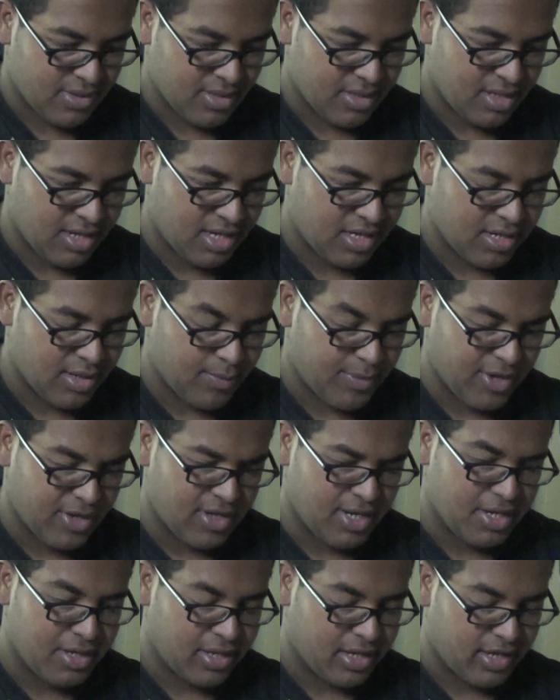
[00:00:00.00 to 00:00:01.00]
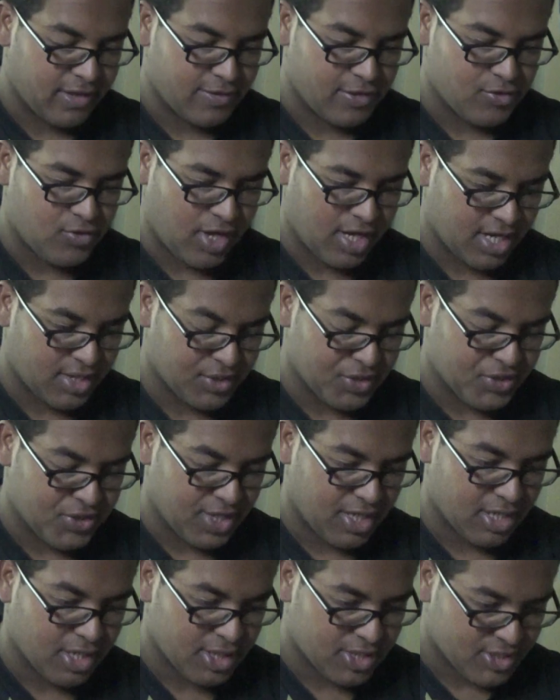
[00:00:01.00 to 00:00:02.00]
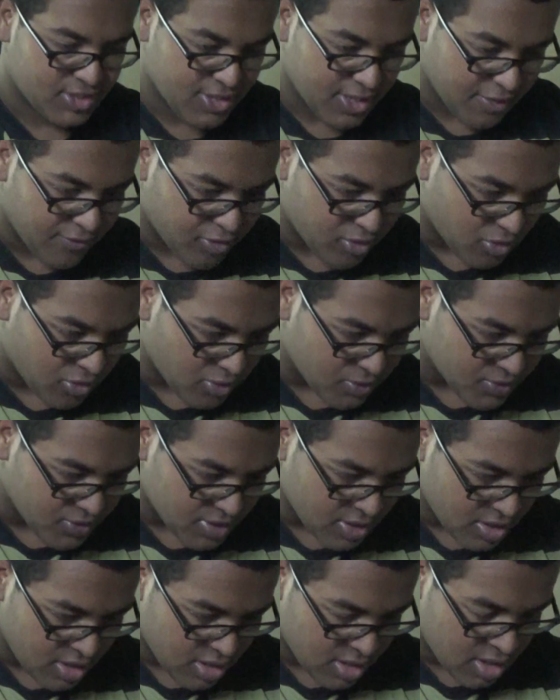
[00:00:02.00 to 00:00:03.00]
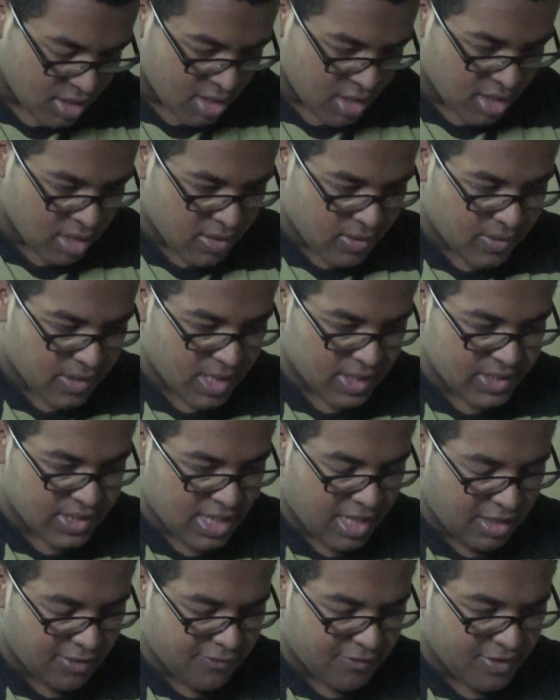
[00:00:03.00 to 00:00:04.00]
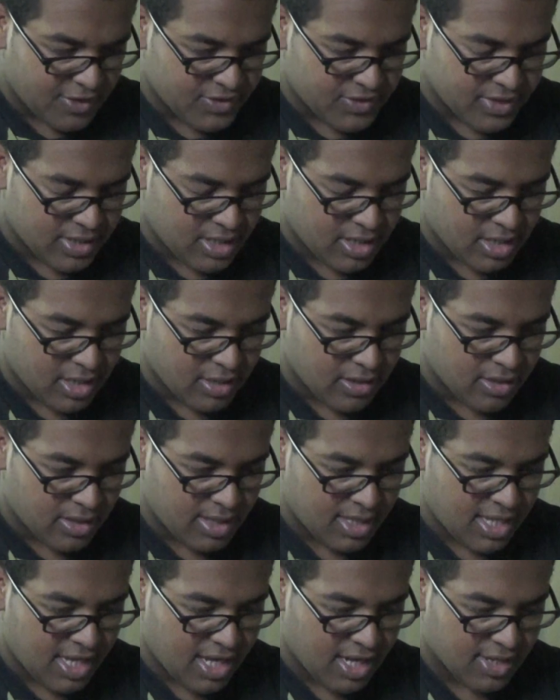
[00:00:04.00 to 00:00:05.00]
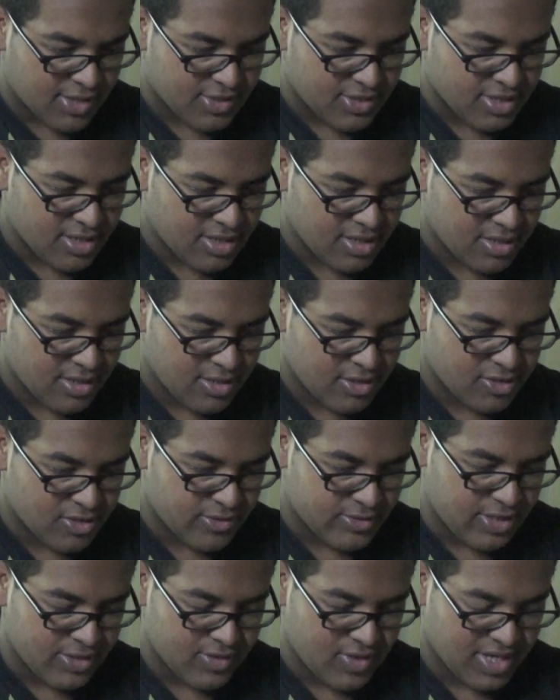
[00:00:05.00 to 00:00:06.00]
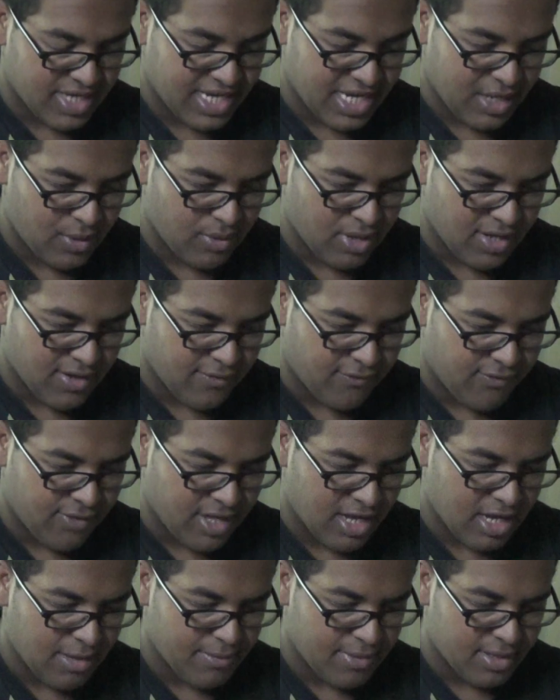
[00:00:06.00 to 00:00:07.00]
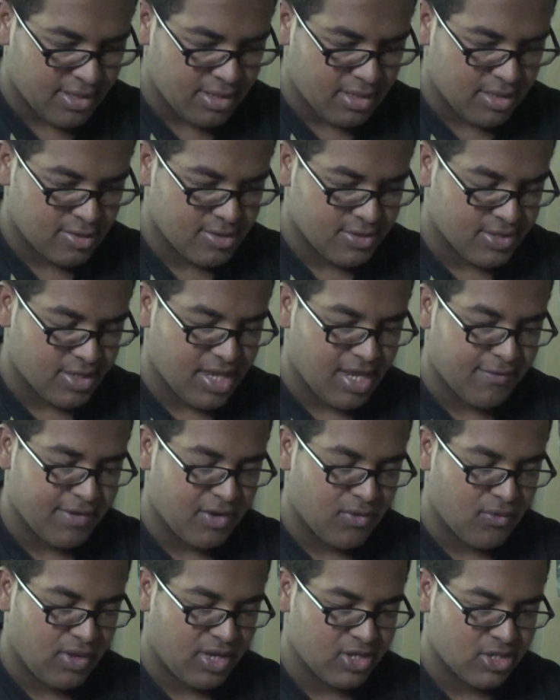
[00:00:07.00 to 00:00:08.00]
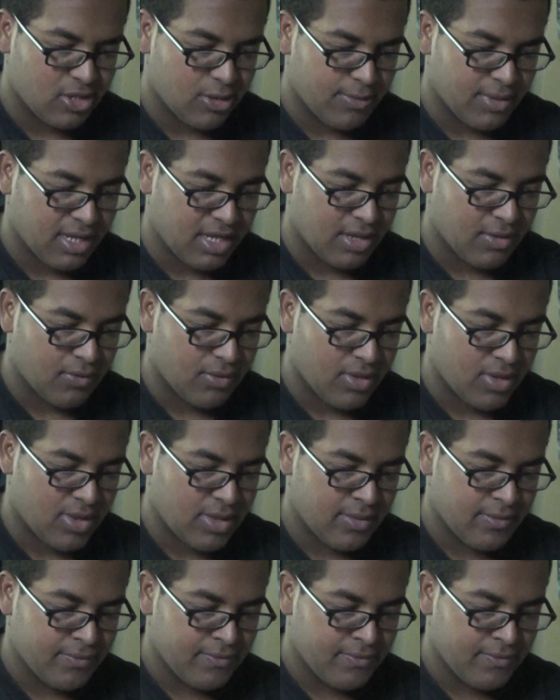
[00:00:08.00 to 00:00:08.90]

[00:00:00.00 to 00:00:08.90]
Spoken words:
And apparently the dragon's sticking itself towards the elephant's legs. So it turns out it can't really fly, but it doesn't have any wings to begin with.